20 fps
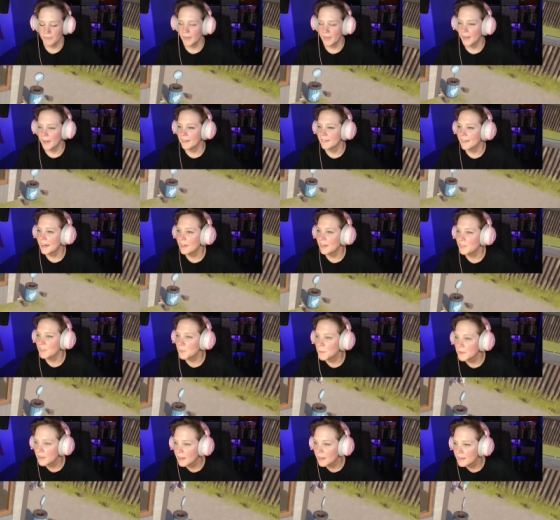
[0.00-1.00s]
And last
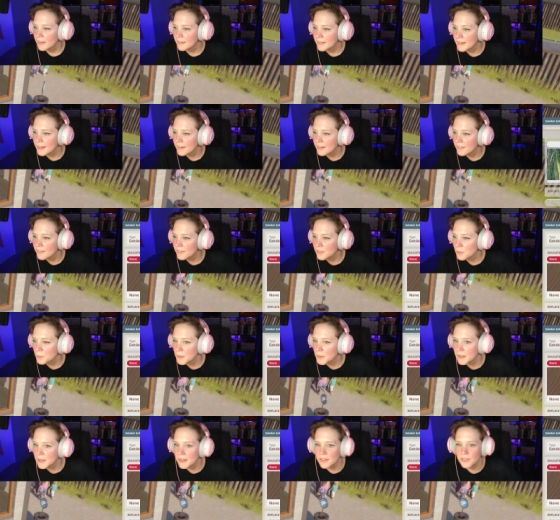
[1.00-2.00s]
but not least,
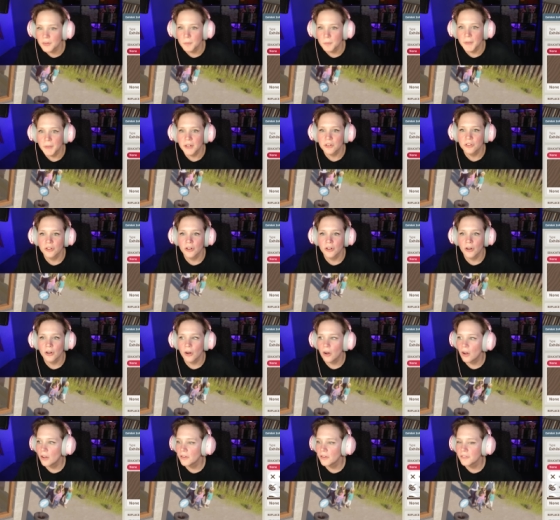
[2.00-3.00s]
we need to make sure
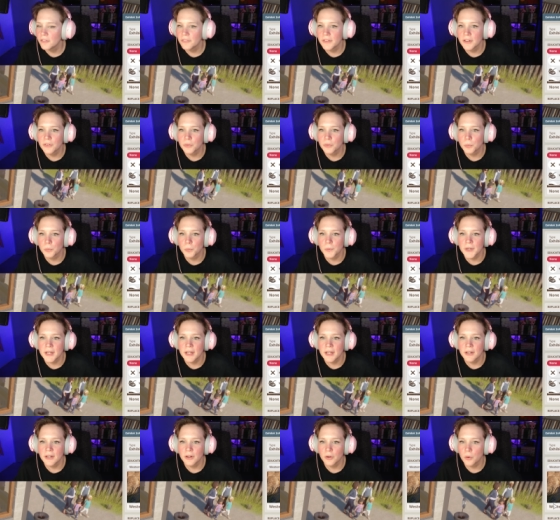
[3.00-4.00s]
all of these
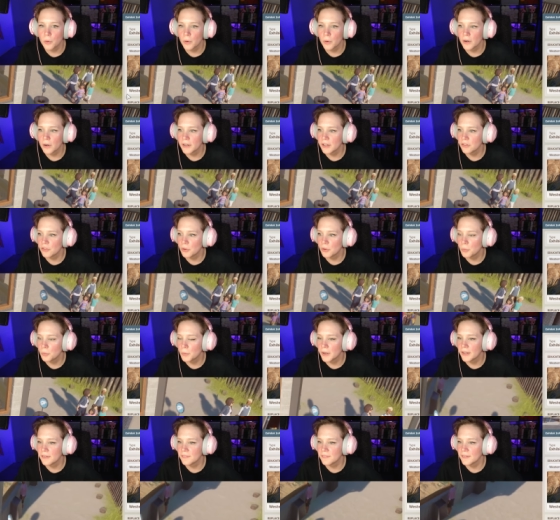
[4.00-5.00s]
read according to
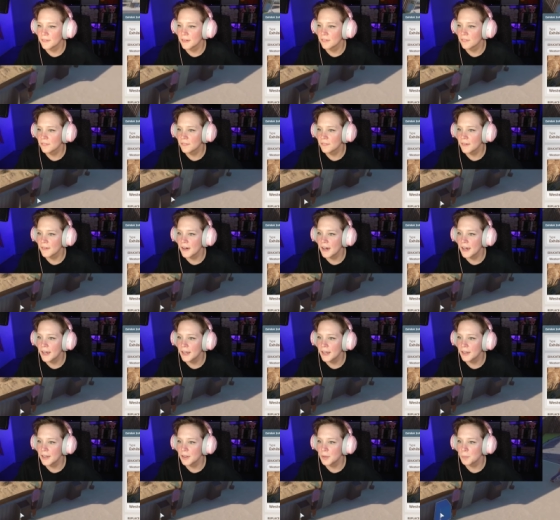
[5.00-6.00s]
what is
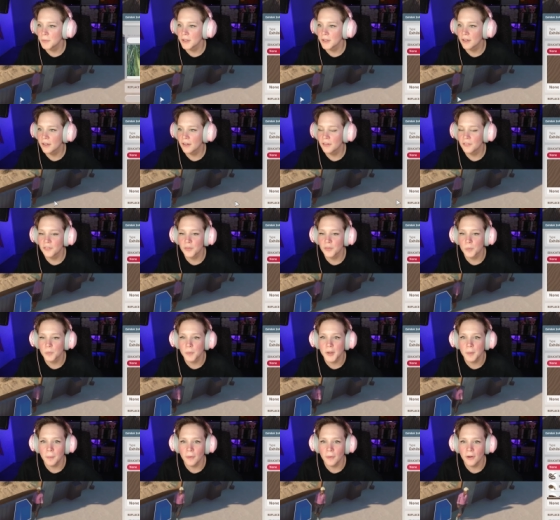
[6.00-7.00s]
inside because
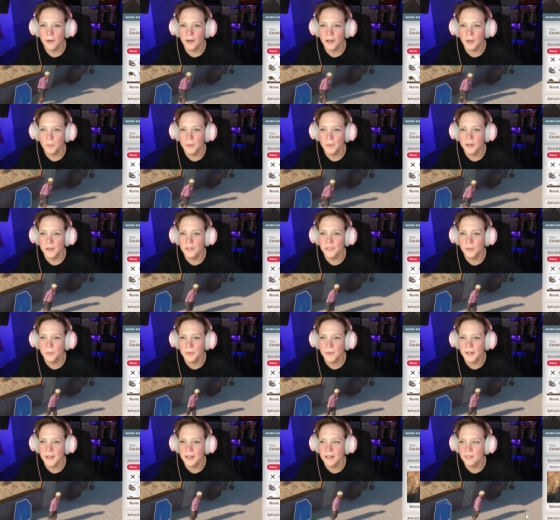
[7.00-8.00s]
people aren't going to want to
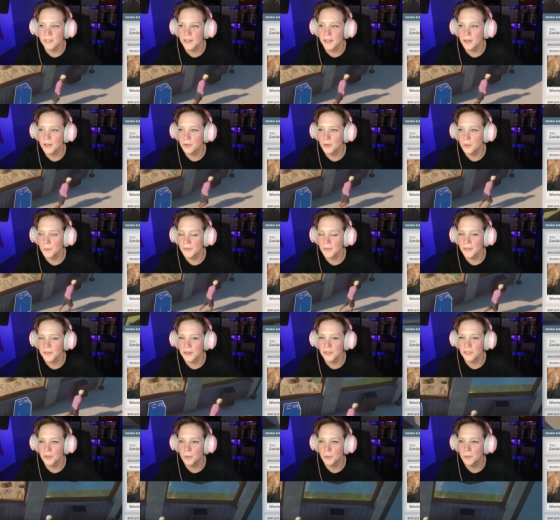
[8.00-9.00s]
donate if they don't know what they're
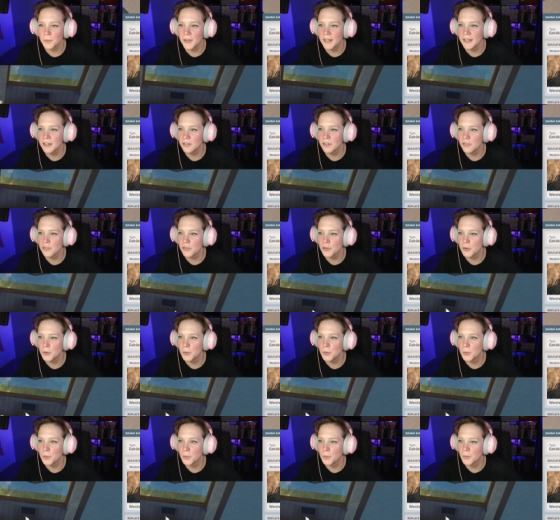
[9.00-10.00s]
donating
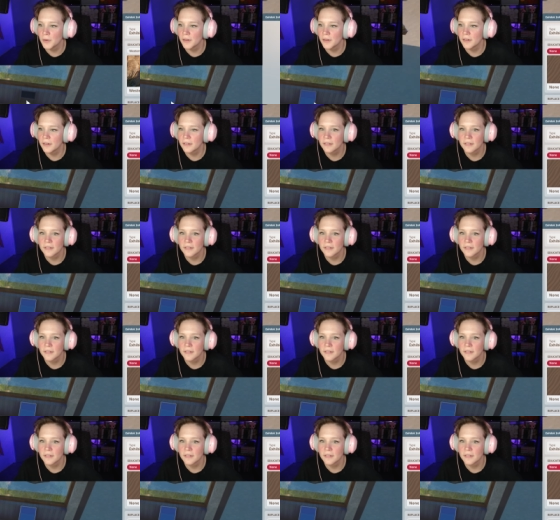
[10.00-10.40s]
to.